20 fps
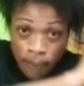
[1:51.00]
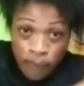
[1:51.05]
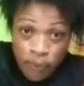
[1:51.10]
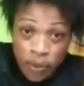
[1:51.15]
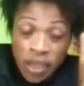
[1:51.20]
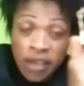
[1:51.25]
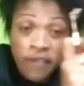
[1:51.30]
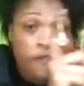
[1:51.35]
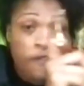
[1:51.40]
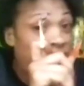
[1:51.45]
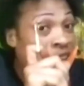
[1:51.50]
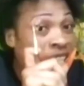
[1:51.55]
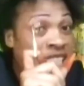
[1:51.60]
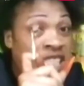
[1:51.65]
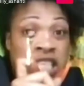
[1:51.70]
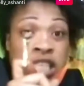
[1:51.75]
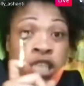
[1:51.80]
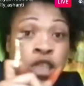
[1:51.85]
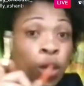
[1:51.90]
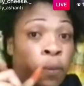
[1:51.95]
he
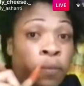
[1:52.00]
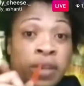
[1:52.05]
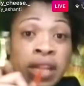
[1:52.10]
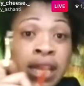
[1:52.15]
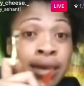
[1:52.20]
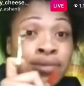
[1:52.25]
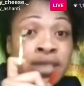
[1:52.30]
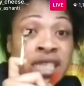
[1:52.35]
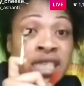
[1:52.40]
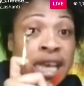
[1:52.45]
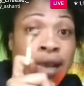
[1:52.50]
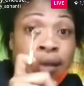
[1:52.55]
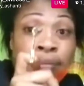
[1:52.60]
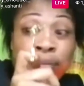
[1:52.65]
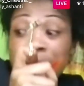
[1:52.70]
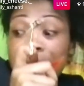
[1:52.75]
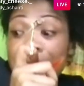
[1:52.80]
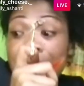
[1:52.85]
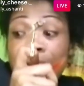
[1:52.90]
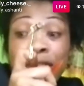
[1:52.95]
fancy something themselves. Me
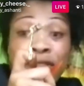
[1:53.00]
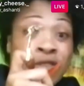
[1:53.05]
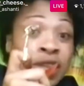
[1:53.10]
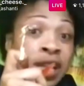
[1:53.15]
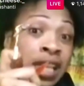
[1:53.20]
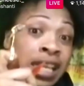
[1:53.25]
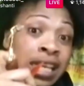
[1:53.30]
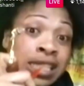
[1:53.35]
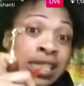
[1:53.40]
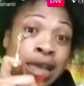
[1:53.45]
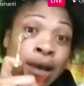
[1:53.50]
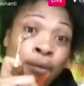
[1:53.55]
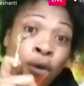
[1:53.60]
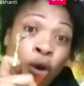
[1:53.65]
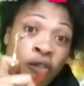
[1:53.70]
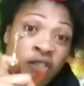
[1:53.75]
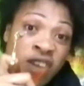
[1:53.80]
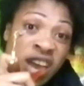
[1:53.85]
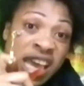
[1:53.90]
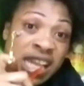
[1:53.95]
not have the things them
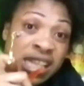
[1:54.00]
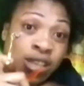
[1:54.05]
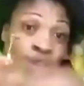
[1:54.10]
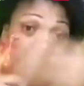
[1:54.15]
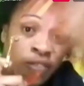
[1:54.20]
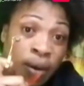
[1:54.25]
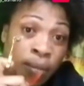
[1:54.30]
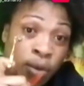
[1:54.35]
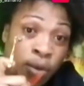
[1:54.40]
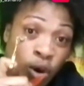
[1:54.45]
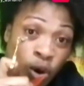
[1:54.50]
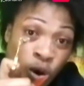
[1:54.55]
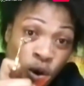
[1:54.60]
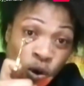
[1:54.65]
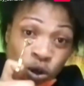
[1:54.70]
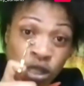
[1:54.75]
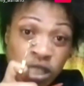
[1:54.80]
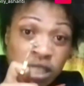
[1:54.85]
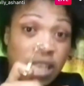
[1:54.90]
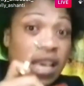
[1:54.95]
over yet over my
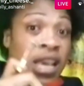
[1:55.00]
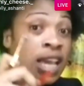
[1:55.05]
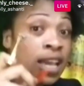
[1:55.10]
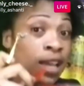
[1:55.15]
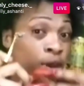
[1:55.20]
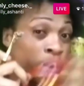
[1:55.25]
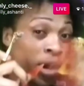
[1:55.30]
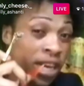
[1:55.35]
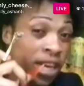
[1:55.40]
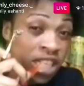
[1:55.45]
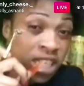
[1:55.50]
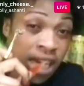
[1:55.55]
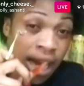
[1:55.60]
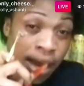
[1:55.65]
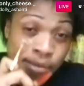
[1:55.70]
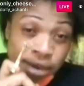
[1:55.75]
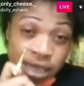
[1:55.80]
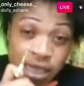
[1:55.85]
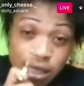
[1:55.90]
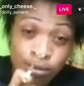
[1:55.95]
house. You know, I just
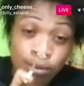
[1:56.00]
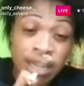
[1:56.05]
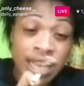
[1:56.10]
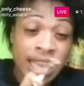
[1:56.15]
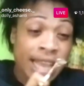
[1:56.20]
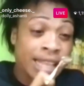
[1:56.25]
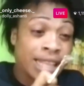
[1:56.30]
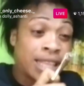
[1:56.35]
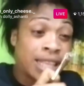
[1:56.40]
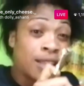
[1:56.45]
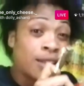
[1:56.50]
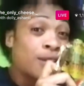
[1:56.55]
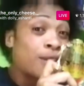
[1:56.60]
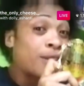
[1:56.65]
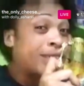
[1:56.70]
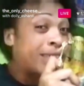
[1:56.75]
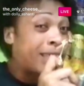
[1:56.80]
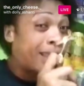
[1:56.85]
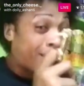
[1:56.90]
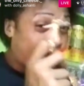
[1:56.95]
shop this video and there.
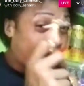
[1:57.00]
And I